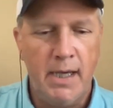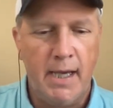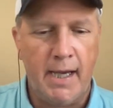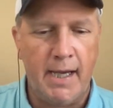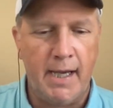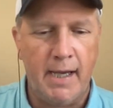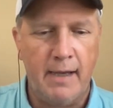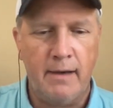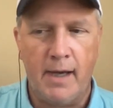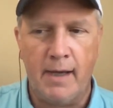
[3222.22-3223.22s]

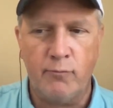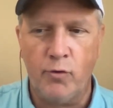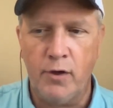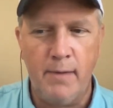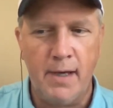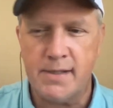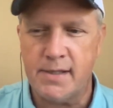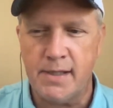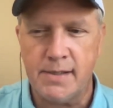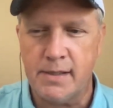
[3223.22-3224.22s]
and I, one of my
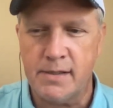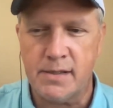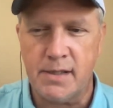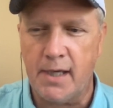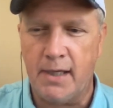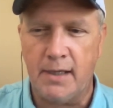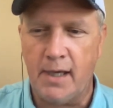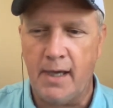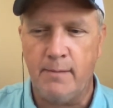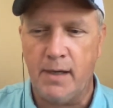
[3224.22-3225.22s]
assistants said,
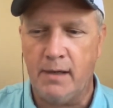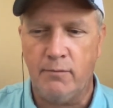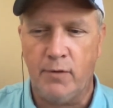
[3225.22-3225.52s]
"Hey, man,